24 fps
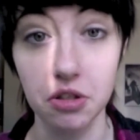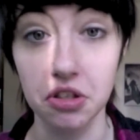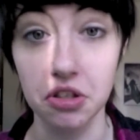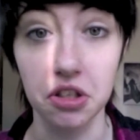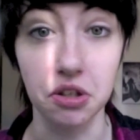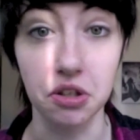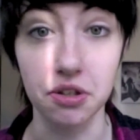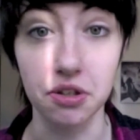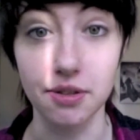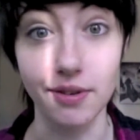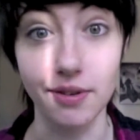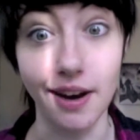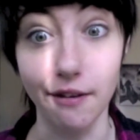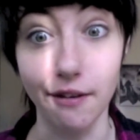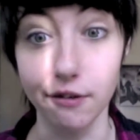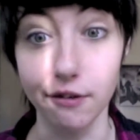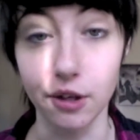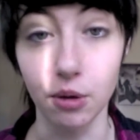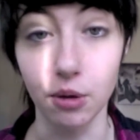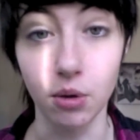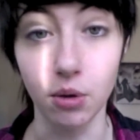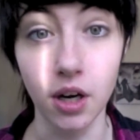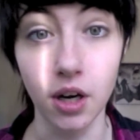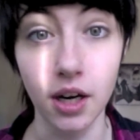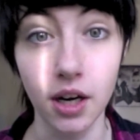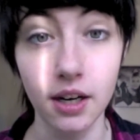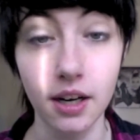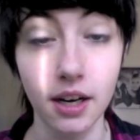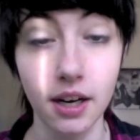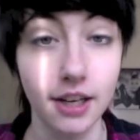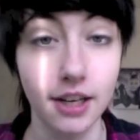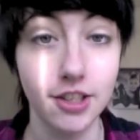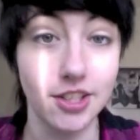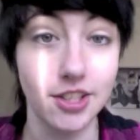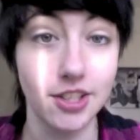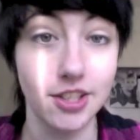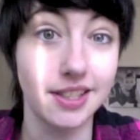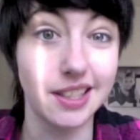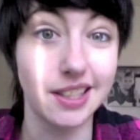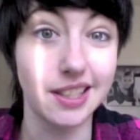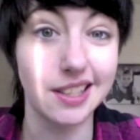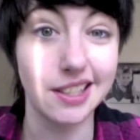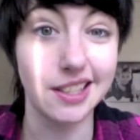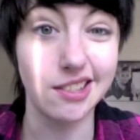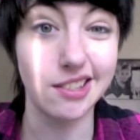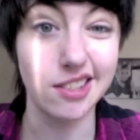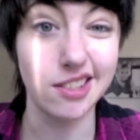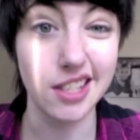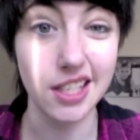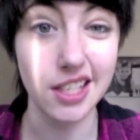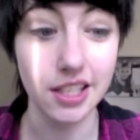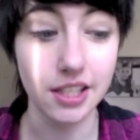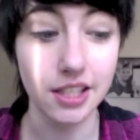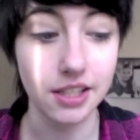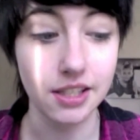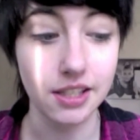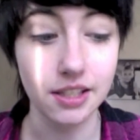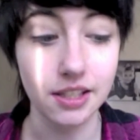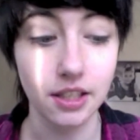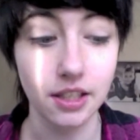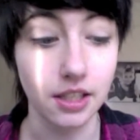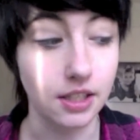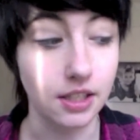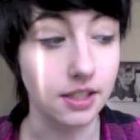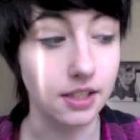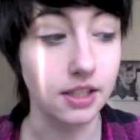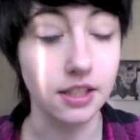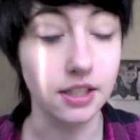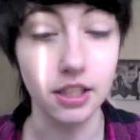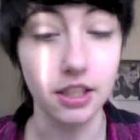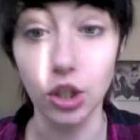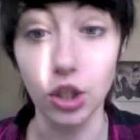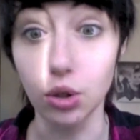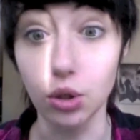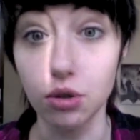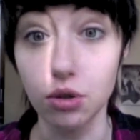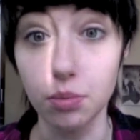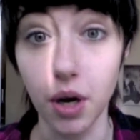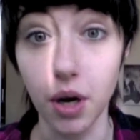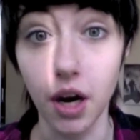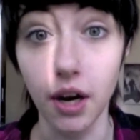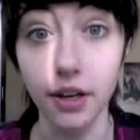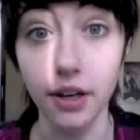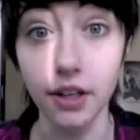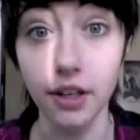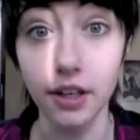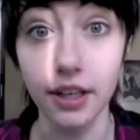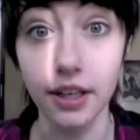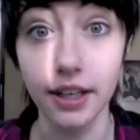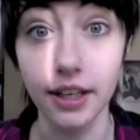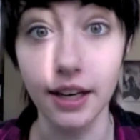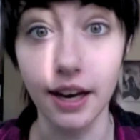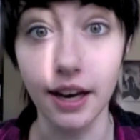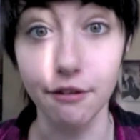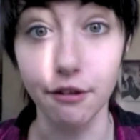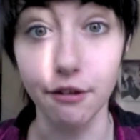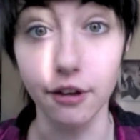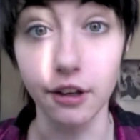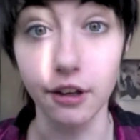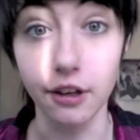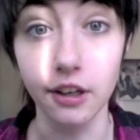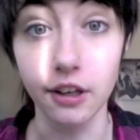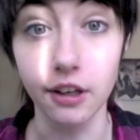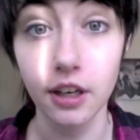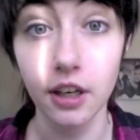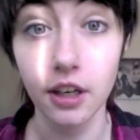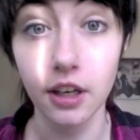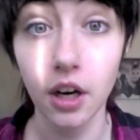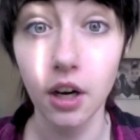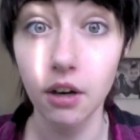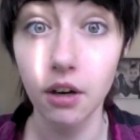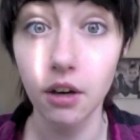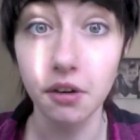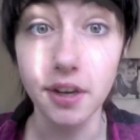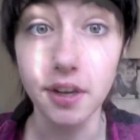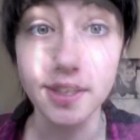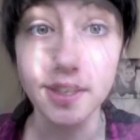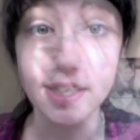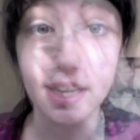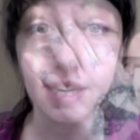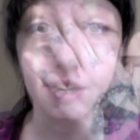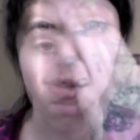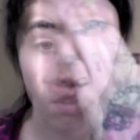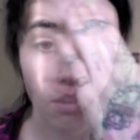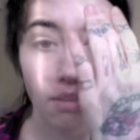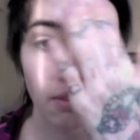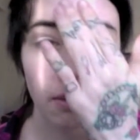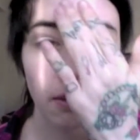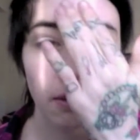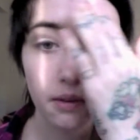You can use whatever you want. I just like to use this because it's a huge bottle and it never runs out.